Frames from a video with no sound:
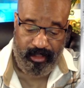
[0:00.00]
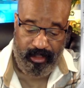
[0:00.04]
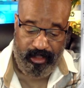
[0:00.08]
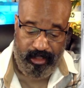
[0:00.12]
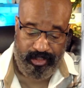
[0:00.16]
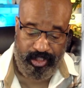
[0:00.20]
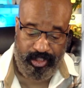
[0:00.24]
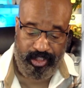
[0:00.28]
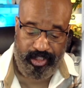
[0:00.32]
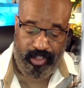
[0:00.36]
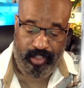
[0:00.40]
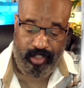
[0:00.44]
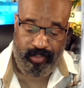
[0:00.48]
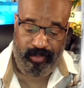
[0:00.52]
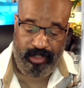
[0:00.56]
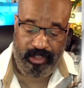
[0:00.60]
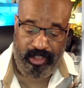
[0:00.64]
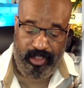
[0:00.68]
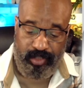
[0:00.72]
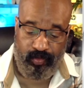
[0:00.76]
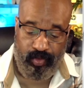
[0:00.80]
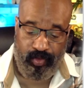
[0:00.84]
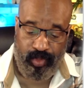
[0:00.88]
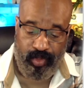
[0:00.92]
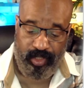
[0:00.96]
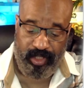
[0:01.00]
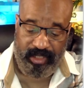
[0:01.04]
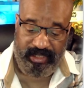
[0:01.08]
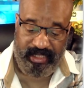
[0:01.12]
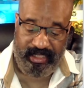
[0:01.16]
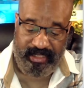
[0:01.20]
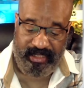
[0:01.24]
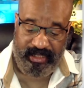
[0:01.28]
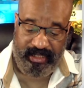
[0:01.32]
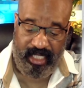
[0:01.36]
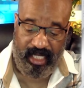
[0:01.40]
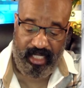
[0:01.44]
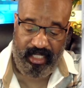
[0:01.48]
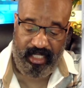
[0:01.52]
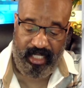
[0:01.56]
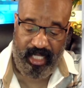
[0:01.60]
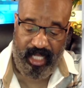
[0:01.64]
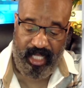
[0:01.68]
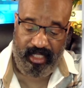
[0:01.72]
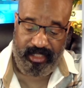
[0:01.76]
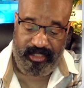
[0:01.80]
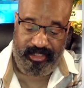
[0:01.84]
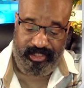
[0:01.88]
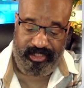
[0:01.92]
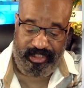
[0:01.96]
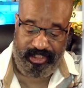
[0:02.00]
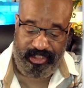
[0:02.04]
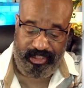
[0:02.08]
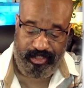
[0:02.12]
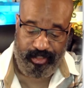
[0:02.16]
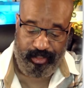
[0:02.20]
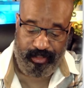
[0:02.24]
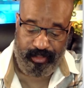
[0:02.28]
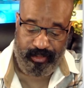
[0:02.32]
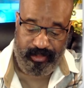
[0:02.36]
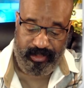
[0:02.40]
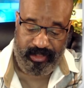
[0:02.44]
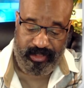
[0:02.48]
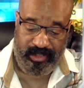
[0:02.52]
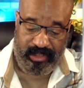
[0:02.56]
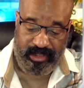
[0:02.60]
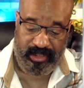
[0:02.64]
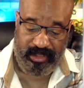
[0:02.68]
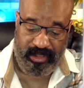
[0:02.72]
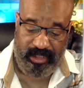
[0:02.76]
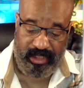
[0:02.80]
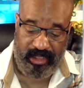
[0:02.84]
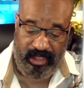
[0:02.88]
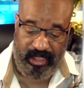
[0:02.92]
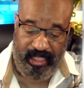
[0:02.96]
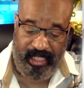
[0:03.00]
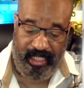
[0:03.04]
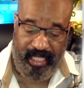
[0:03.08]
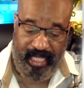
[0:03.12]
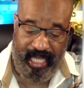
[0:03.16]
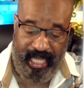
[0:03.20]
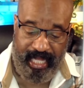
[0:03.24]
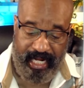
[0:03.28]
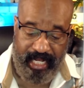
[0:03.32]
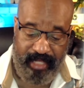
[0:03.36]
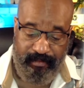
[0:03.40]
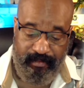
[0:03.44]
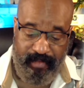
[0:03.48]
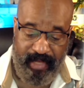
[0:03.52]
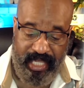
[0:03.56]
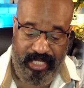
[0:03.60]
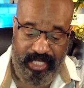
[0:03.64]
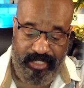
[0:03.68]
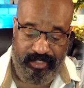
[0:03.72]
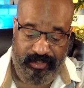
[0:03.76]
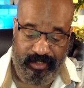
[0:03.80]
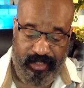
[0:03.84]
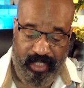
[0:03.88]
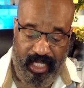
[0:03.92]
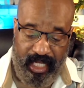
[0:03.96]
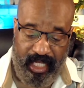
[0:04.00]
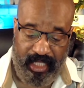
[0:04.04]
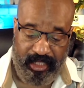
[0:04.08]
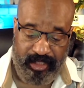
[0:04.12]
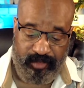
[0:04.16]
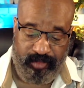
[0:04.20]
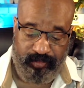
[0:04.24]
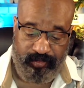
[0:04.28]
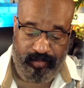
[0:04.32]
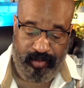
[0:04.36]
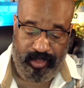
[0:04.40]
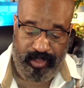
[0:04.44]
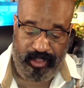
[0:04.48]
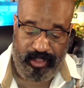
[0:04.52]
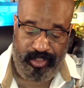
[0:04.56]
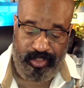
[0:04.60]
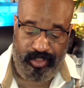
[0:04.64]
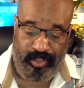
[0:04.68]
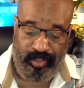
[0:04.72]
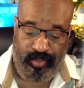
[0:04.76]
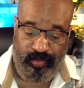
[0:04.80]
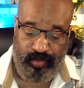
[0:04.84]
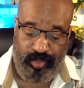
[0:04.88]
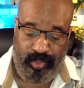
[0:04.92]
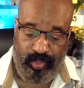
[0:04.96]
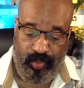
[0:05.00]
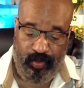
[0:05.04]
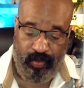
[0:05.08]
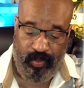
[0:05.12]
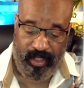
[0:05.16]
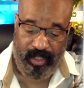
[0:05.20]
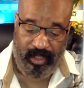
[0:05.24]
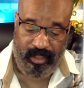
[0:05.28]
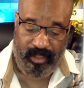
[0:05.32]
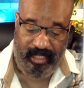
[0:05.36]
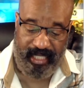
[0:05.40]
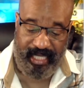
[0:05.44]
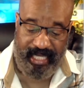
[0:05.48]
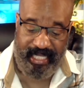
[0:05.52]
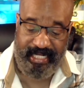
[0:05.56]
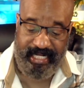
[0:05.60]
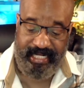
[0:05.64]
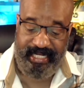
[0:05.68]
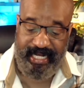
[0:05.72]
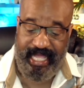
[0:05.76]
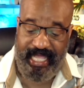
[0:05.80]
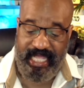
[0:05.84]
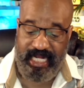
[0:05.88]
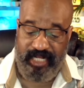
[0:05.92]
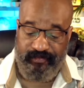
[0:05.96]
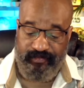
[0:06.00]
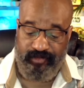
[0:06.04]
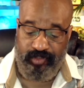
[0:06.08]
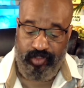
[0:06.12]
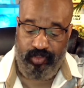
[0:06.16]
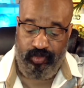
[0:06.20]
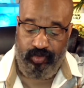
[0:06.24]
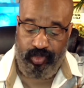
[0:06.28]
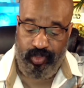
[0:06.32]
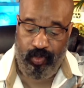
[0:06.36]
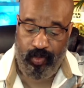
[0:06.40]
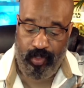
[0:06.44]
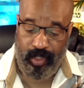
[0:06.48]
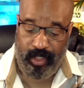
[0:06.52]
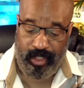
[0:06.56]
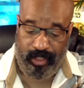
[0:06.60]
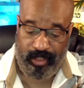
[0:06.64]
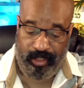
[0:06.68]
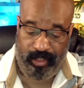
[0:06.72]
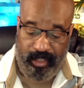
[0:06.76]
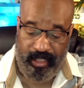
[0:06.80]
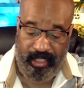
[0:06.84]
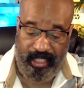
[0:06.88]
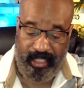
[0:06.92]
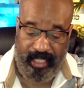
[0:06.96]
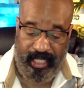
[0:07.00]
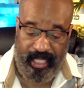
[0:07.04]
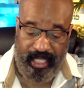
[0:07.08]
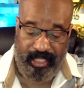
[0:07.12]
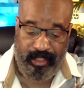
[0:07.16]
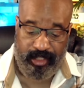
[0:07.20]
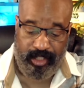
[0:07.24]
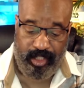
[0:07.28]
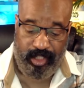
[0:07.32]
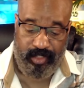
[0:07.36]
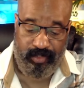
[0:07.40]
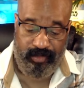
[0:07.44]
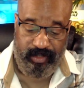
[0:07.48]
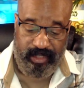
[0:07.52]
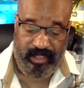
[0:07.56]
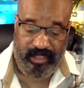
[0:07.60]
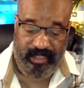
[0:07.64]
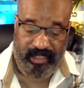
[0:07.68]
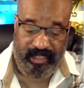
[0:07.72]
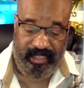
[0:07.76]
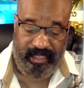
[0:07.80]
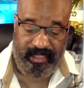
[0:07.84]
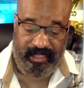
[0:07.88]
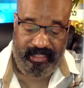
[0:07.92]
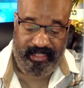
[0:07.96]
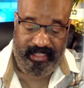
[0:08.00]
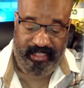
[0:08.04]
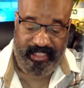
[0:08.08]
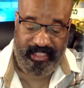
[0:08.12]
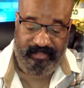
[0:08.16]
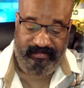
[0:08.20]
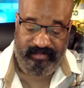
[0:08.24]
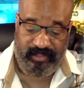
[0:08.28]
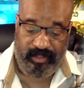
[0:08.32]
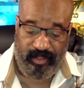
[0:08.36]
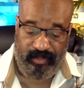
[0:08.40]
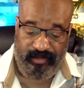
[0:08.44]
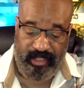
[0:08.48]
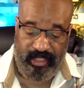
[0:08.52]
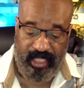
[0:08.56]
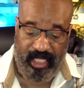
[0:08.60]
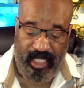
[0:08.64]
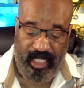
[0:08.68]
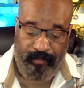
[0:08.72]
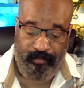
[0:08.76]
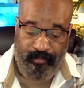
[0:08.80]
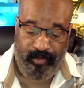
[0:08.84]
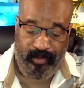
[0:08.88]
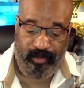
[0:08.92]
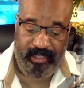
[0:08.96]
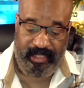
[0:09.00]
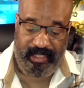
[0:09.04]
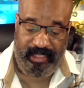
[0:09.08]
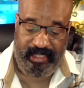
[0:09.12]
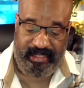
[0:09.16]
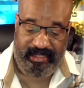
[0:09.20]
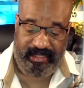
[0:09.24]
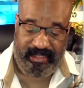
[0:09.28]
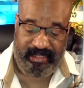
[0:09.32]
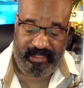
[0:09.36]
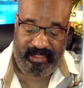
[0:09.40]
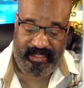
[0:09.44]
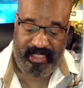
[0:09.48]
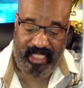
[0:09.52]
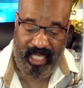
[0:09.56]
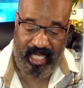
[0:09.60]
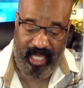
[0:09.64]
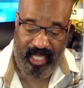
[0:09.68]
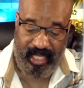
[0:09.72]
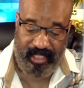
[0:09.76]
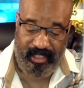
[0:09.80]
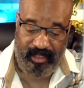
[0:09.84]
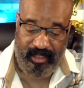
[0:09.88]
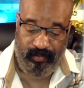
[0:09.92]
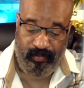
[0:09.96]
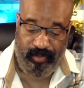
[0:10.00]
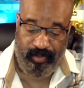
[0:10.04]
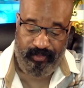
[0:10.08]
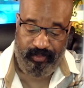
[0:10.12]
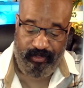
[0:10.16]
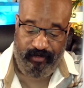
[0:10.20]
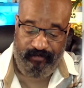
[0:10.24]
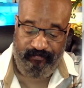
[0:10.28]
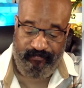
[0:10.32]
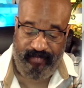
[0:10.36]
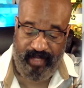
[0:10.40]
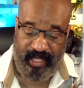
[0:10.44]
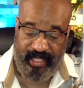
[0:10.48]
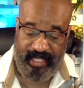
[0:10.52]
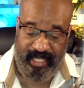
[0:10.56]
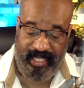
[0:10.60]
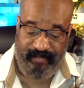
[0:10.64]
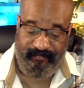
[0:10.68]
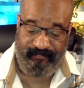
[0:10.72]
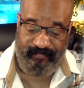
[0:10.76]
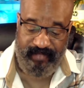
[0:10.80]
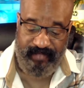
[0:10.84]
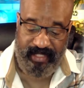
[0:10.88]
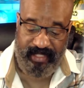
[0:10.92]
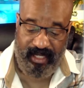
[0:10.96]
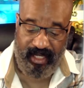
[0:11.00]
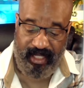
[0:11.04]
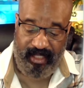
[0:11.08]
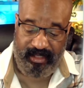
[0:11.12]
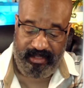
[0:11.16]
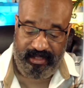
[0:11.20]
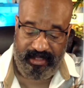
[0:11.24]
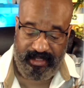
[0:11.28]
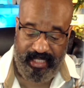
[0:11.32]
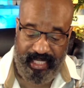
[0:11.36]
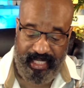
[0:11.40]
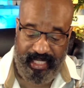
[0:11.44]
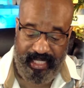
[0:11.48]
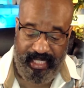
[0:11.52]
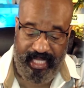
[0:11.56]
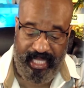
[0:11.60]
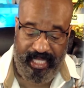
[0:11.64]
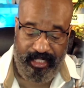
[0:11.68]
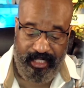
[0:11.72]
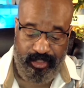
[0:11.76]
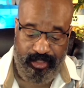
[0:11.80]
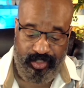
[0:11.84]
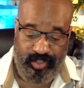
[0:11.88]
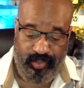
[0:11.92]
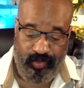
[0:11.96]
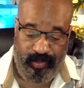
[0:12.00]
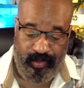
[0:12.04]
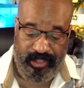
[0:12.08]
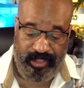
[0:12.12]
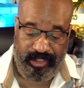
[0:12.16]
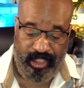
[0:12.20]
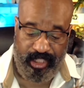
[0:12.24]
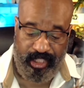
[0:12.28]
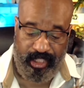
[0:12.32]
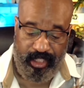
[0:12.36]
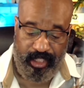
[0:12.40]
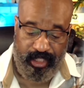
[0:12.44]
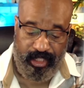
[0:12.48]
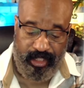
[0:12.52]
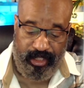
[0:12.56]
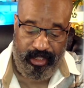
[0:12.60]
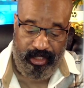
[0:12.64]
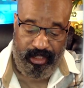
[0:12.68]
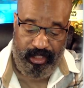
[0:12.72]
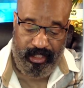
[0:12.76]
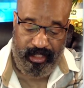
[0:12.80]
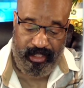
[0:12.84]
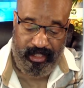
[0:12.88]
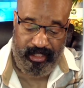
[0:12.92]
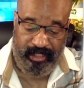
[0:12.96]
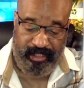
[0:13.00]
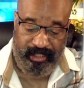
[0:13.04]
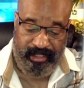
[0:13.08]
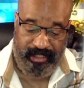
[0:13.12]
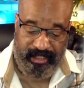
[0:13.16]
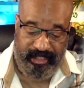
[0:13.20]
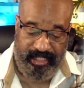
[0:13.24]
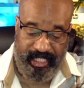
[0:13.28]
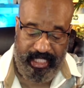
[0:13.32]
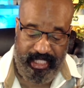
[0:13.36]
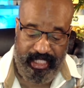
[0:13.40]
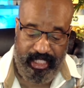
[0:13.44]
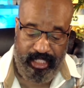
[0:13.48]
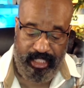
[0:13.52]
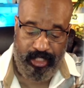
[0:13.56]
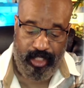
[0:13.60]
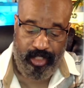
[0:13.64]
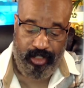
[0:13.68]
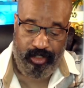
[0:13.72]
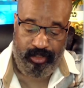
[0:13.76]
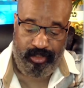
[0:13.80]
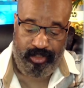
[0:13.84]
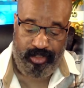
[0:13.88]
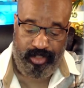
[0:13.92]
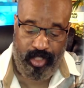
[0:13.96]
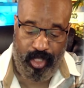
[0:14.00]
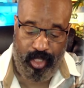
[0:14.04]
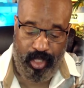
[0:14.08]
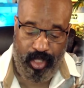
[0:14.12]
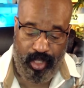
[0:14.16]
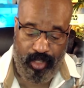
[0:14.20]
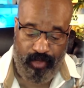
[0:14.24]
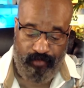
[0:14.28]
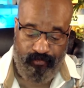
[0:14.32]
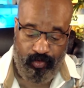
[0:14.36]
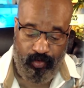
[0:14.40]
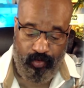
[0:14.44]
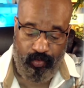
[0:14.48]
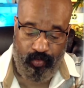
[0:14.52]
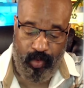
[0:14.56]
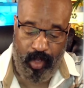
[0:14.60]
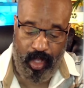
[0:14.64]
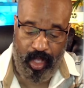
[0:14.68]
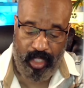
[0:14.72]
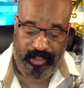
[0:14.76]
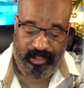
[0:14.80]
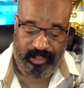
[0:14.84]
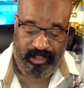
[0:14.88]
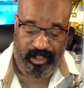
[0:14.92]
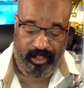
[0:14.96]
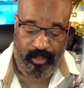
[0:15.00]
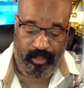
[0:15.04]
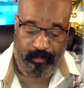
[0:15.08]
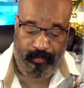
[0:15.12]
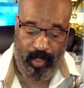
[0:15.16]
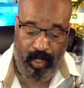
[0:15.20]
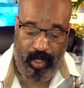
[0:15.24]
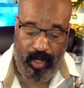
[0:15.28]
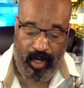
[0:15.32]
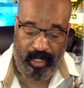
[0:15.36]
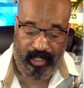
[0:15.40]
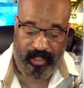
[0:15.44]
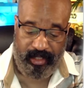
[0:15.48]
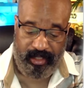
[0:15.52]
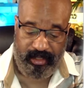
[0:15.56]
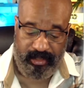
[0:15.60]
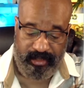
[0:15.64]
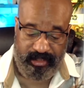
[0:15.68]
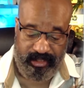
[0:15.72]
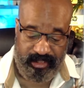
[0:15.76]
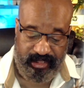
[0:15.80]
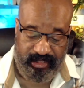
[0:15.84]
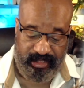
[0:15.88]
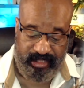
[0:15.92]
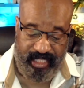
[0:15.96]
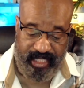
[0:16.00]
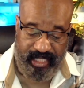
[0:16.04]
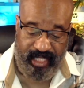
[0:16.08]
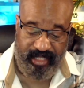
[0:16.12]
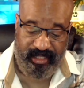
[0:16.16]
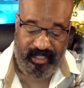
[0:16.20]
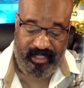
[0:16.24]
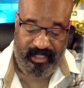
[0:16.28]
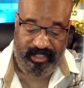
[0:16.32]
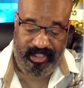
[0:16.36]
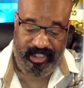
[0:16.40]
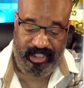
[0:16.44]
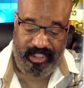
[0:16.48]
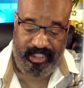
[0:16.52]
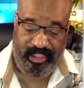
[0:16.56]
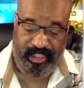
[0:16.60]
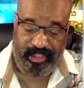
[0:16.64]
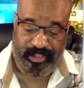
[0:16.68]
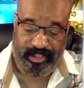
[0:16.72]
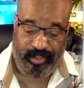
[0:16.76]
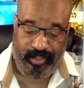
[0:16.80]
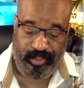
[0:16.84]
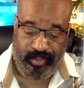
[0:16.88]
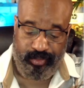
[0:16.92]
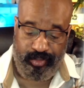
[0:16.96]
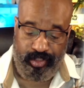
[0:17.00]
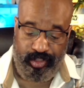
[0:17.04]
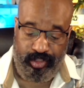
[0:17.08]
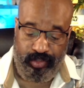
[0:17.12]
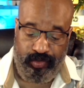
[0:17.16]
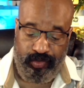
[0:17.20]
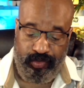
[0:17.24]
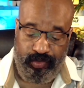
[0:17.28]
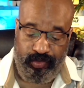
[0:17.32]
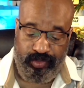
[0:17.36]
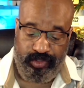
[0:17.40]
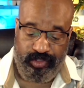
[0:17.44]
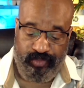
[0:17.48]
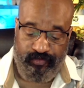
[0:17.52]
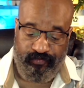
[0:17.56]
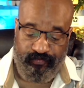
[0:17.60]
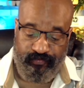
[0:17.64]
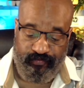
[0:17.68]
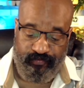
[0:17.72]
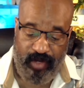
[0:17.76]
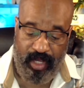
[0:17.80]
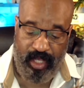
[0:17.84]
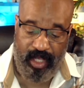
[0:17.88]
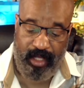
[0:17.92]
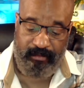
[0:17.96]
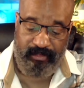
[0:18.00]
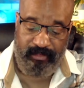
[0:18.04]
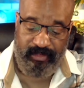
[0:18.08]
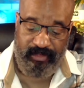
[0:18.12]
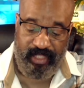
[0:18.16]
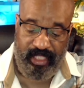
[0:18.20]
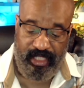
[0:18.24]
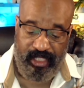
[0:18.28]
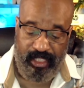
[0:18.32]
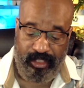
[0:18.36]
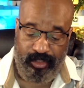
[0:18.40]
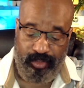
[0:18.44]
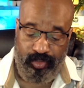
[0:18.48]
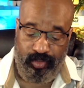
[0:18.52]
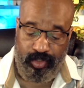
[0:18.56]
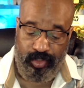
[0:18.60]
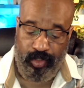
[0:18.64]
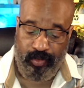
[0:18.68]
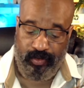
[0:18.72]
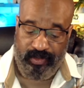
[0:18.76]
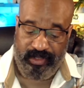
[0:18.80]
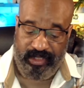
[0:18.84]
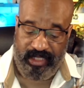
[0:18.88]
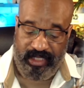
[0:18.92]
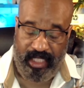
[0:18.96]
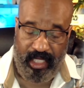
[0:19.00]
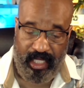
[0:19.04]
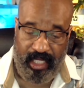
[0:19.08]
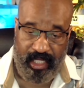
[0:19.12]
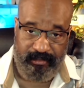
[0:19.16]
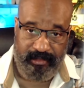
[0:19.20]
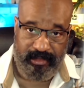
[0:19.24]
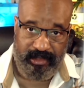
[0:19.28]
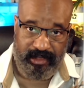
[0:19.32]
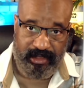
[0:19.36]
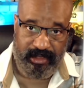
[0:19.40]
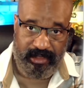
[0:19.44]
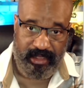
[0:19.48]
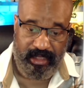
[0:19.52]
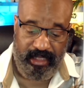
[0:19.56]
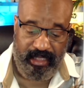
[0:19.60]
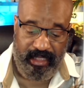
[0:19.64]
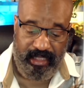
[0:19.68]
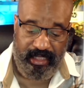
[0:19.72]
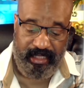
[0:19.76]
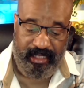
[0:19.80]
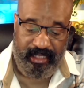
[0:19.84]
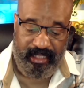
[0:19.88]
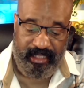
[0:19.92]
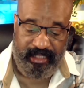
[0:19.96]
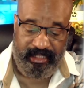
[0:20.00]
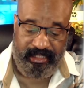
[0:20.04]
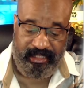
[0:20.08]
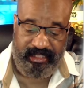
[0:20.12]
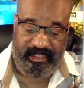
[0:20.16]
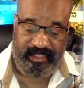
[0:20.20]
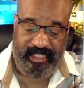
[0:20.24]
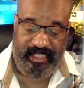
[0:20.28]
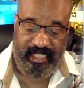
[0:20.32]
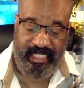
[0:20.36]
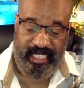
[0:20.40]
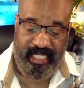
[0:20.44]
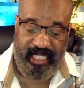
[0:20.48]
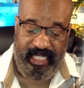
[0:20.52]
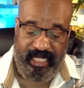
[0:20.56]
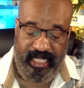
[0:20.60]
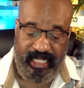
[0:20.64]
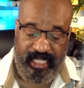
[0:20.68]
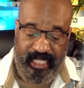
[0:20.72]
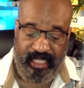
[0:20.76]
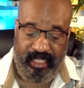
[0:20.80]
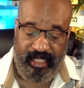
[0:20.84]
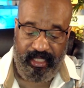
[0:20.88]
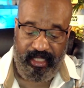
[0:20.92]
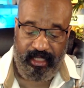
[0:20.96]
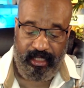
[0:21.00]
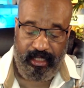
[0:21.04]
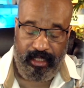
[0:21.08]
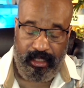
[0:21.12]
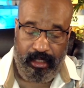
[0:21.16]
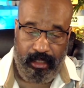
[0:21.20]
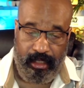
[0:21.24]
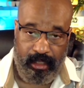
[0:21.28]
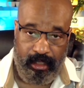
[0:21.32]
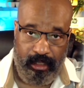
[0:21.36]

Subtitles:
She currently works as an oncology nurse at a major hospital in New York, a native New Yorker, and currently lives on the Upper East Side with her fiancé and enjoys taking her dog for walks in the park. She said that she gets her news from the New York Times, CNN,